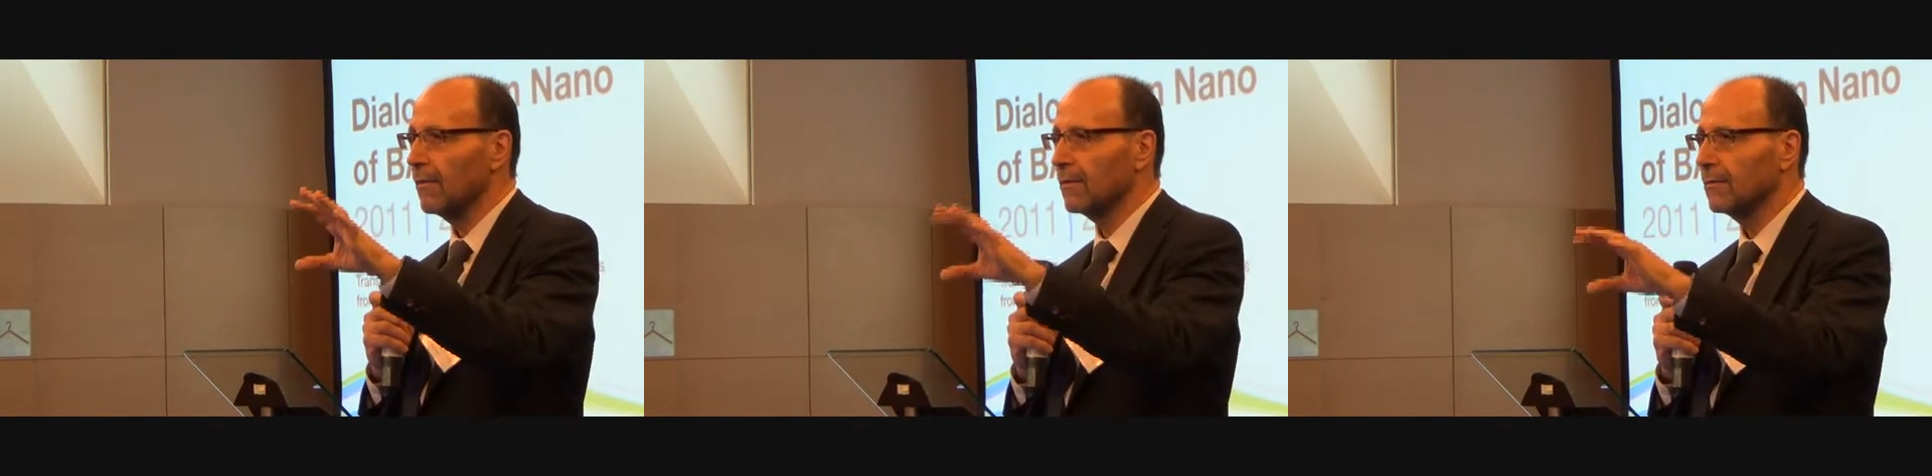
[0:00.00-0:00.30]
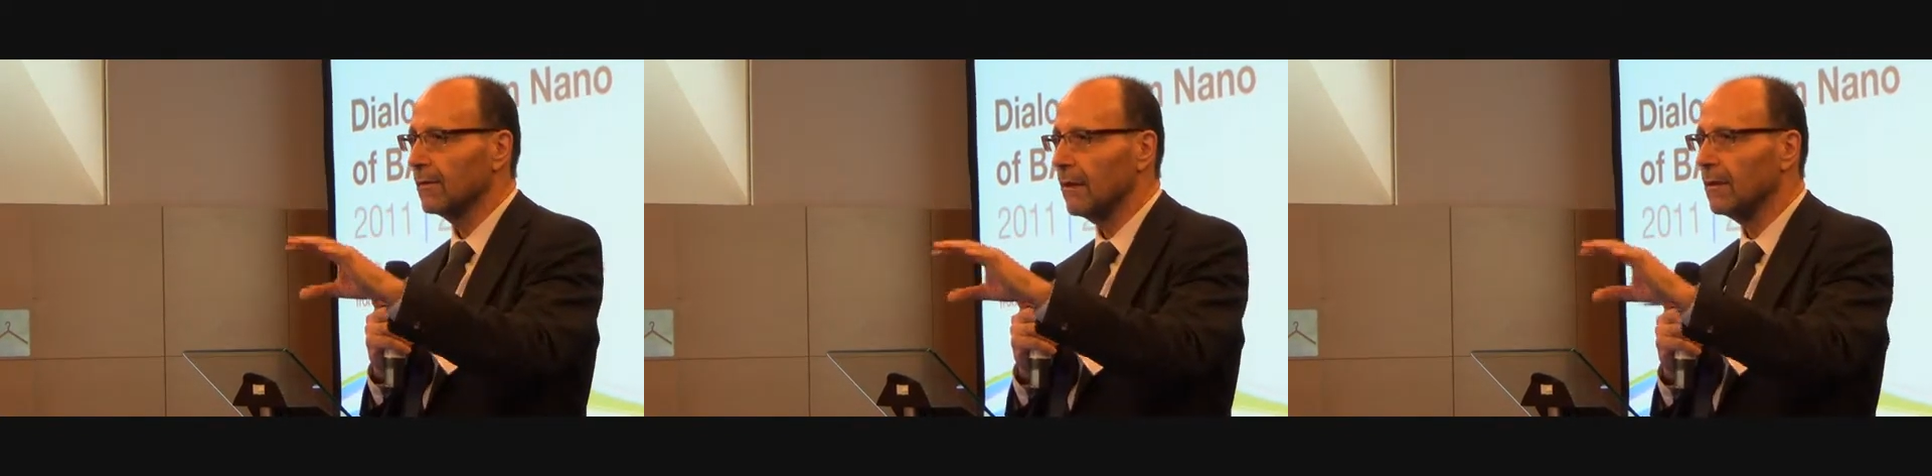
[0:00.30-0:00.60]

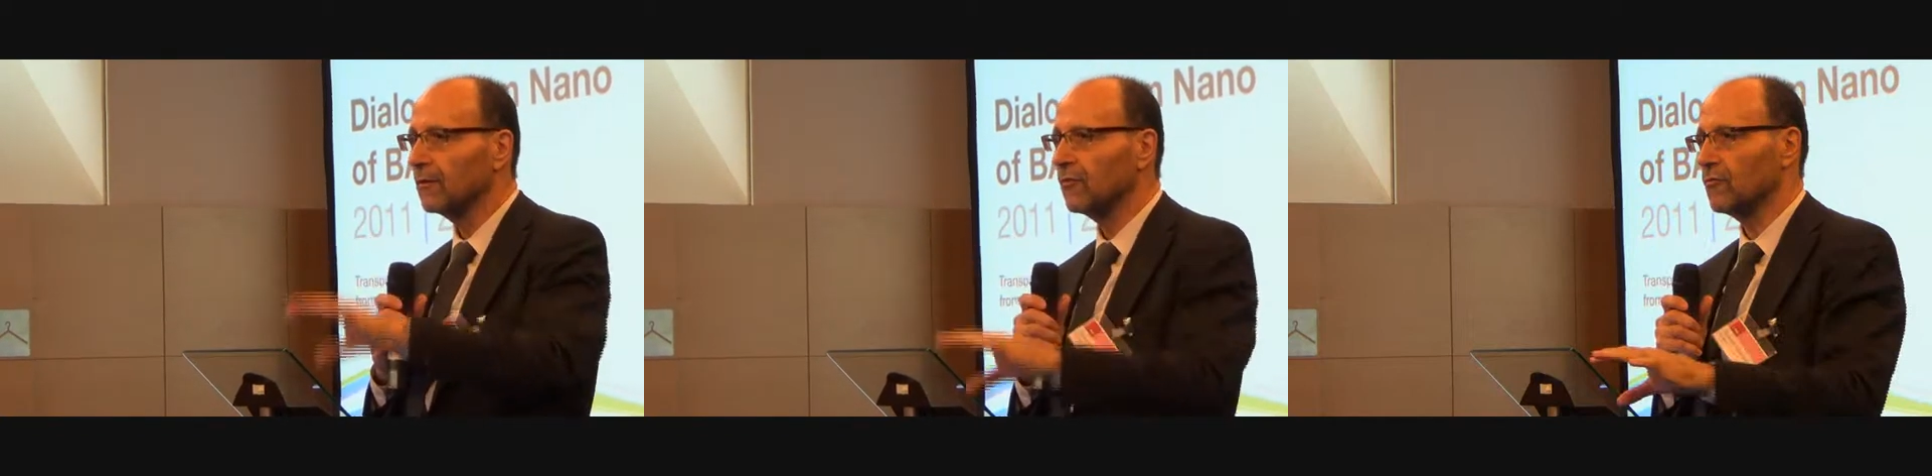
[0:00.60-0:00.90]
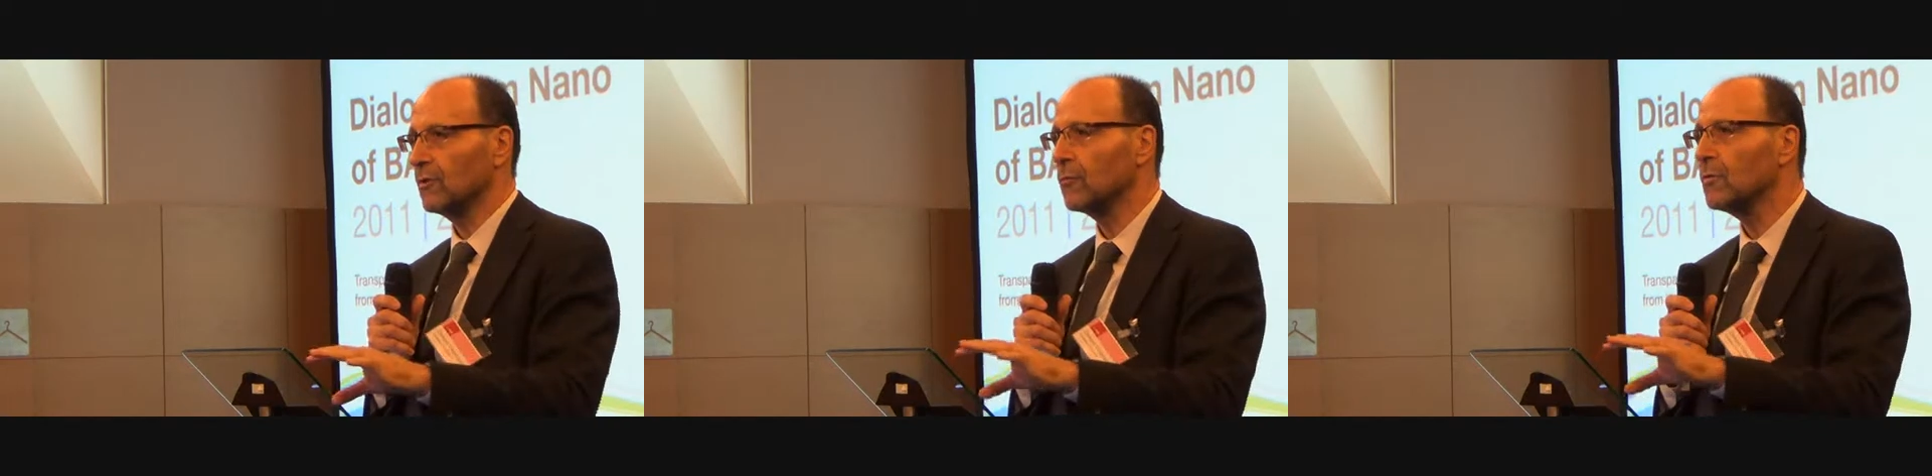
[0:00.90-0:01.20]
that
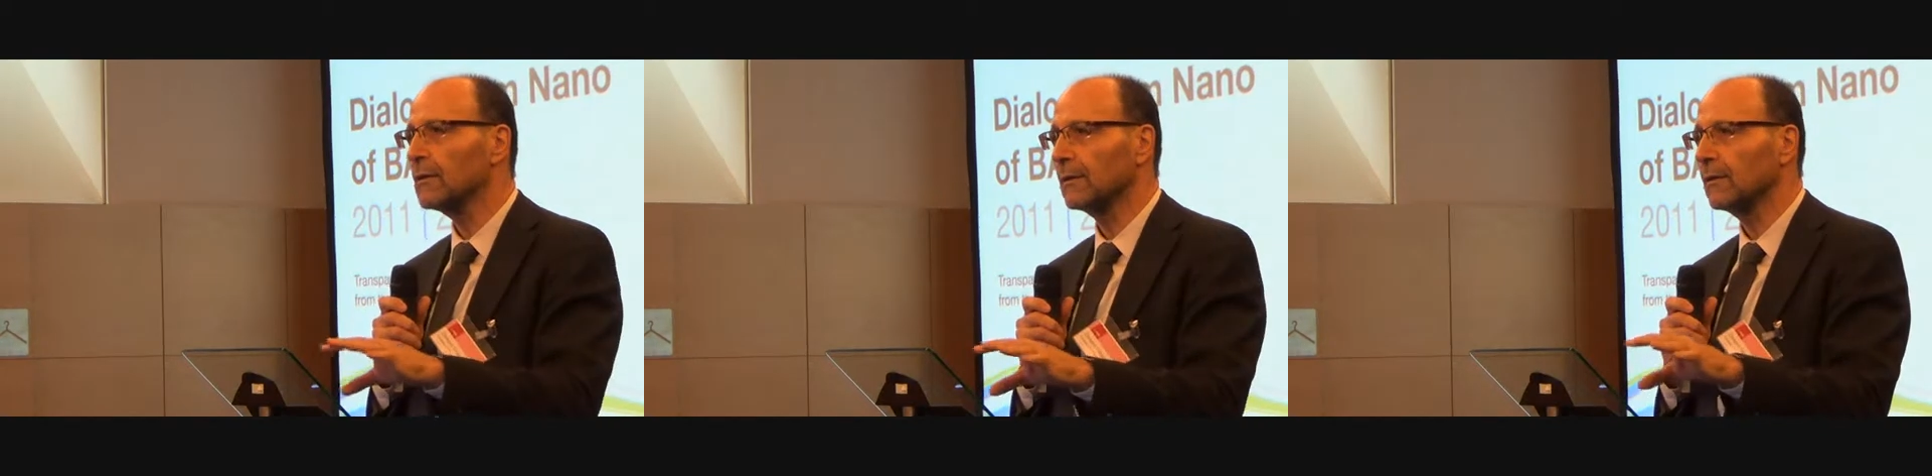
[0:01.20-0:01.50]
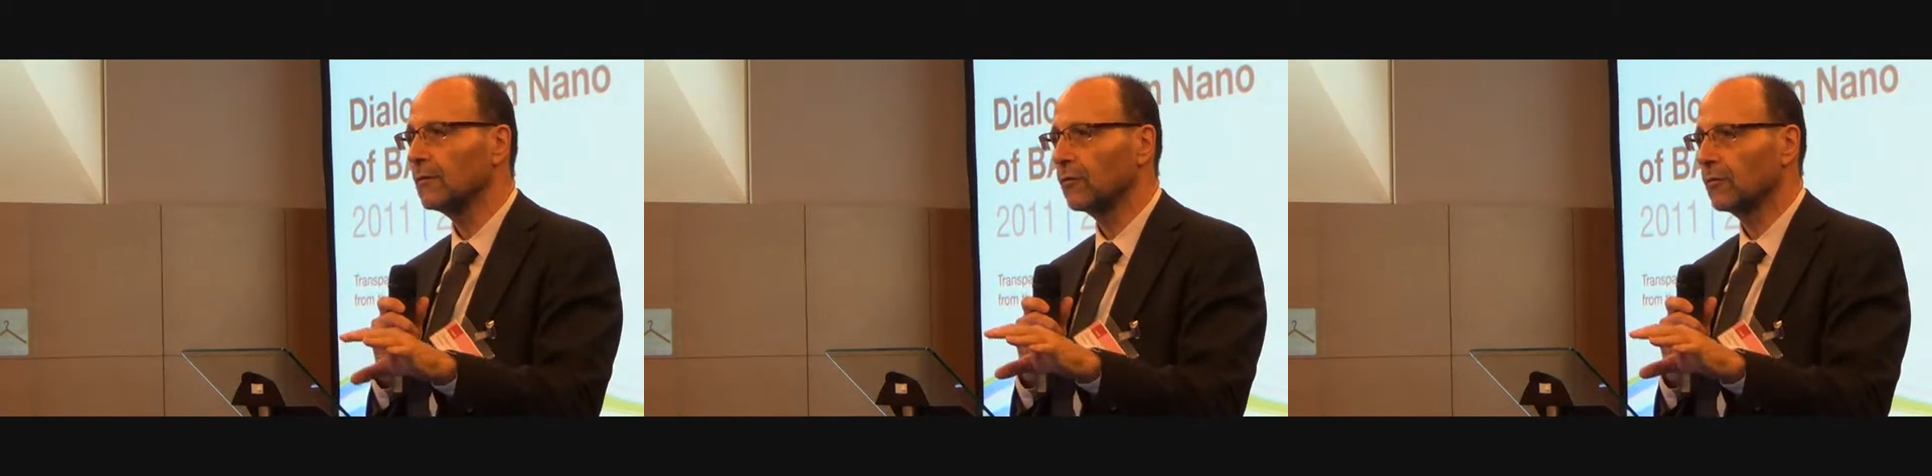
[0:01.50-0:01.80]
industry
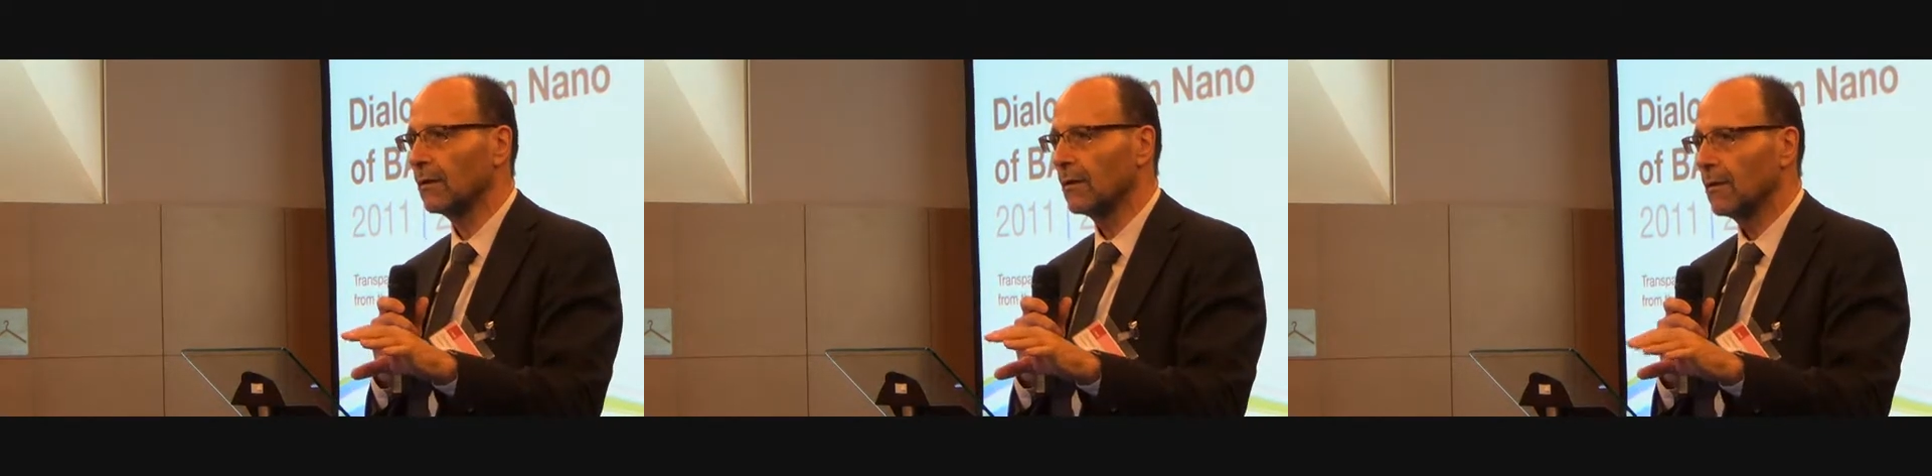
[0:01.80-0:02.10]
works,